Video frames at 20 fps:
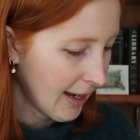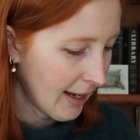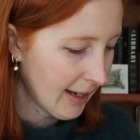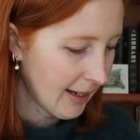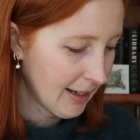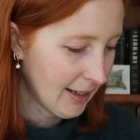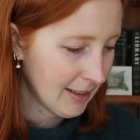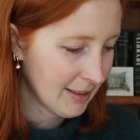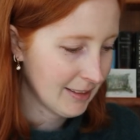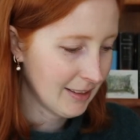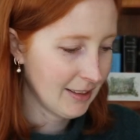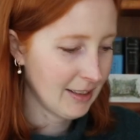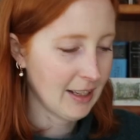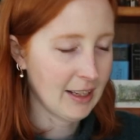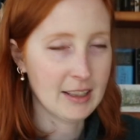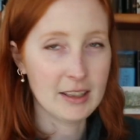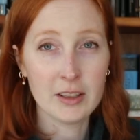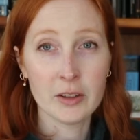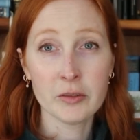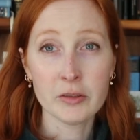And
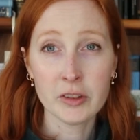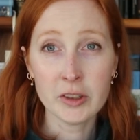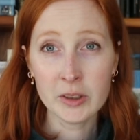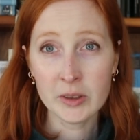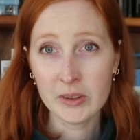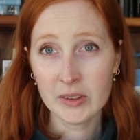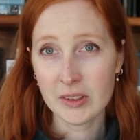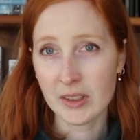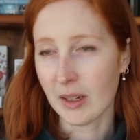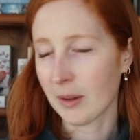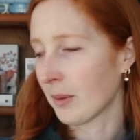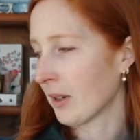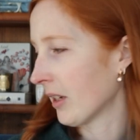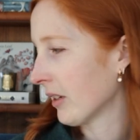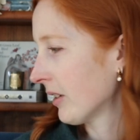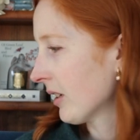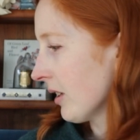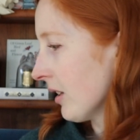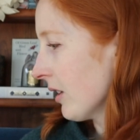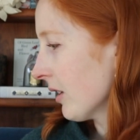then the first time I
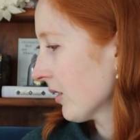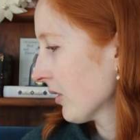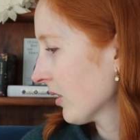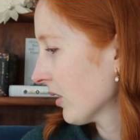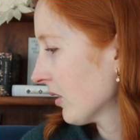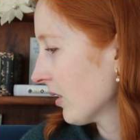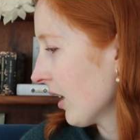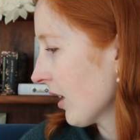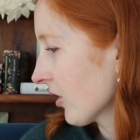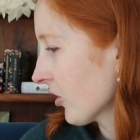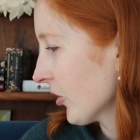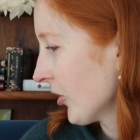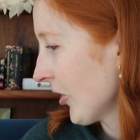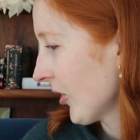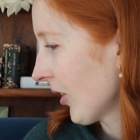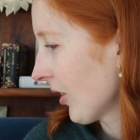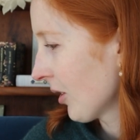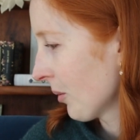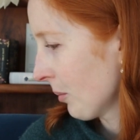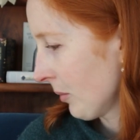did this is actually
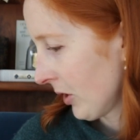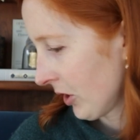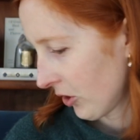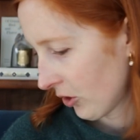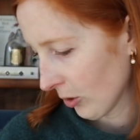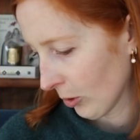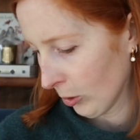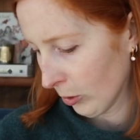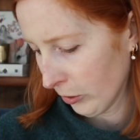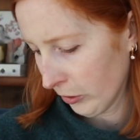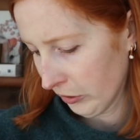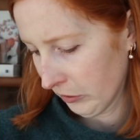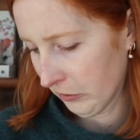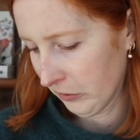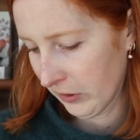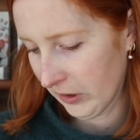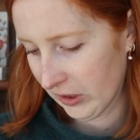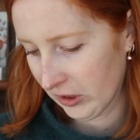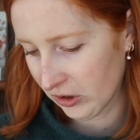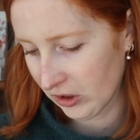on a much older
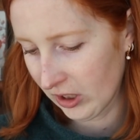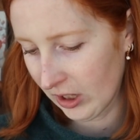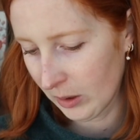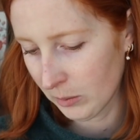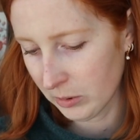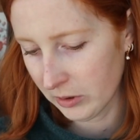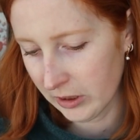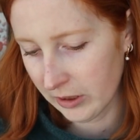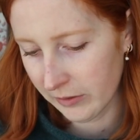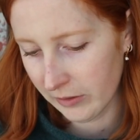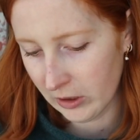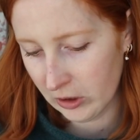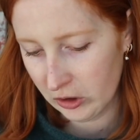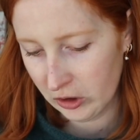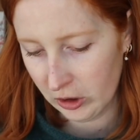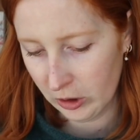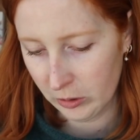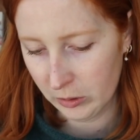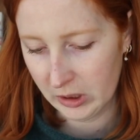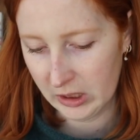finish. I believe I
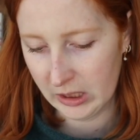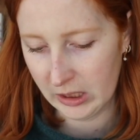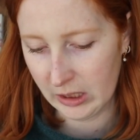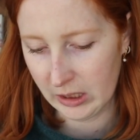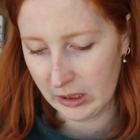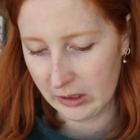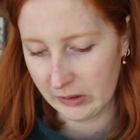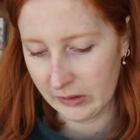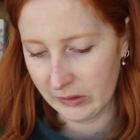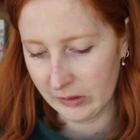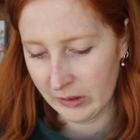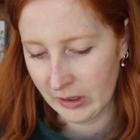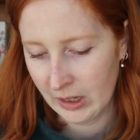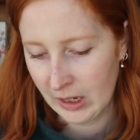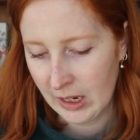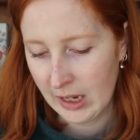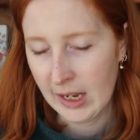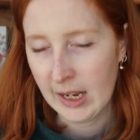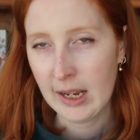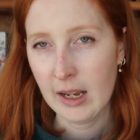showed this
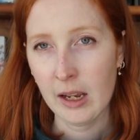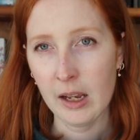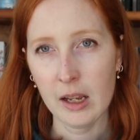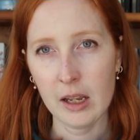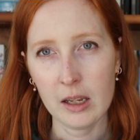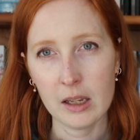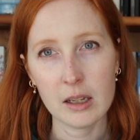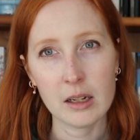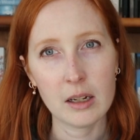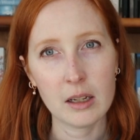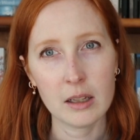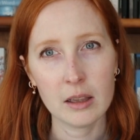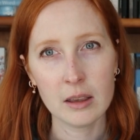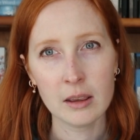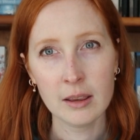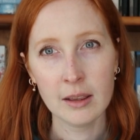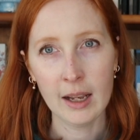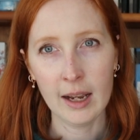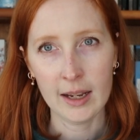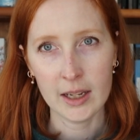in
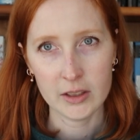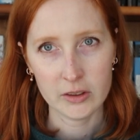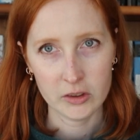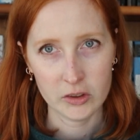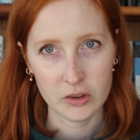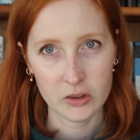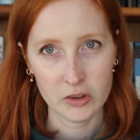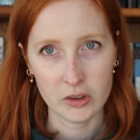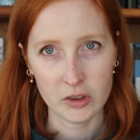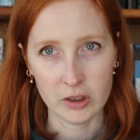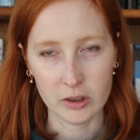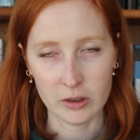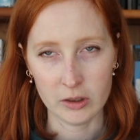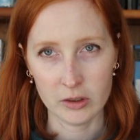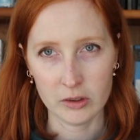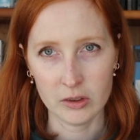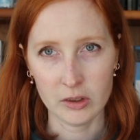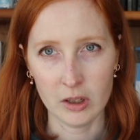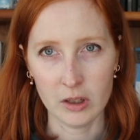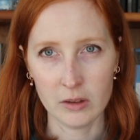last
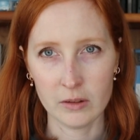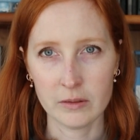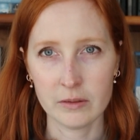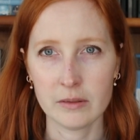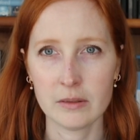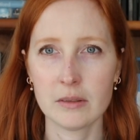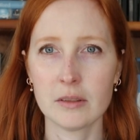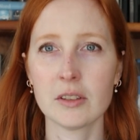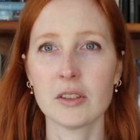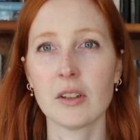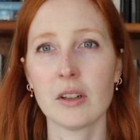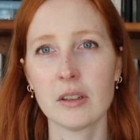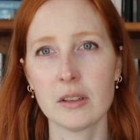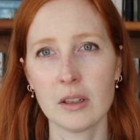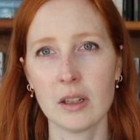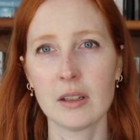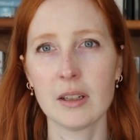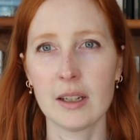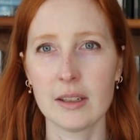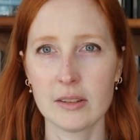year's haul, sorry,
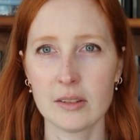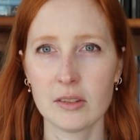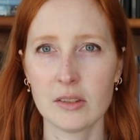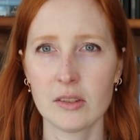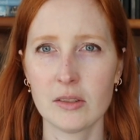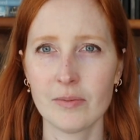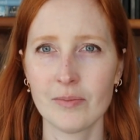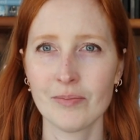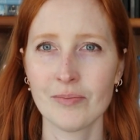not last,